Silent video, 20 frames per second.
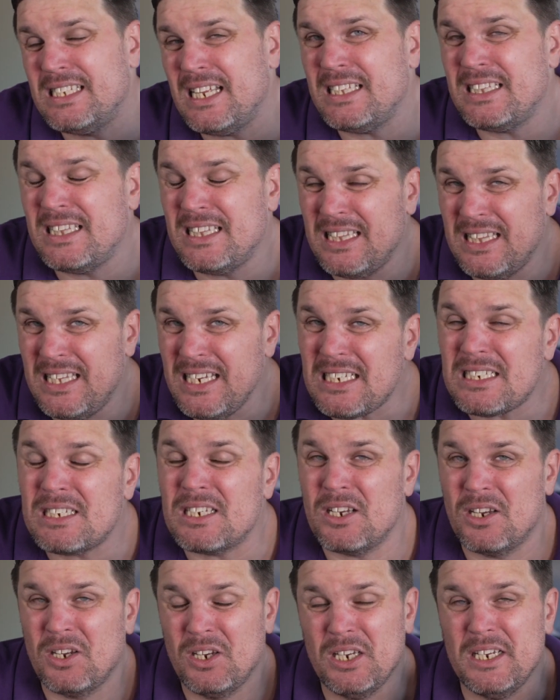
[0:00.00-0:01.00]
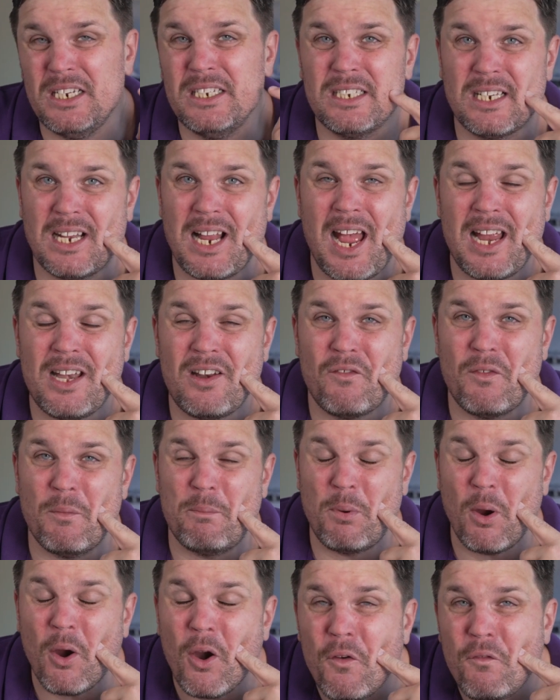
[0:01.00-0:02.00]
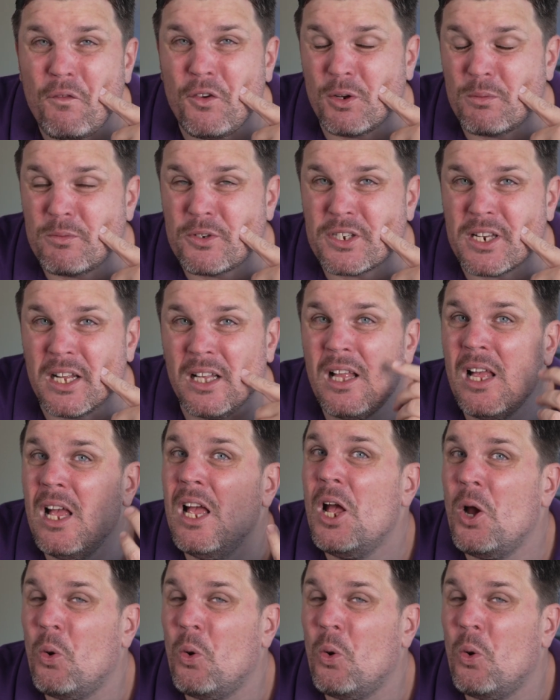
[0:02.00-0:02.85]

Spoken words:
that this is kind of a perfume still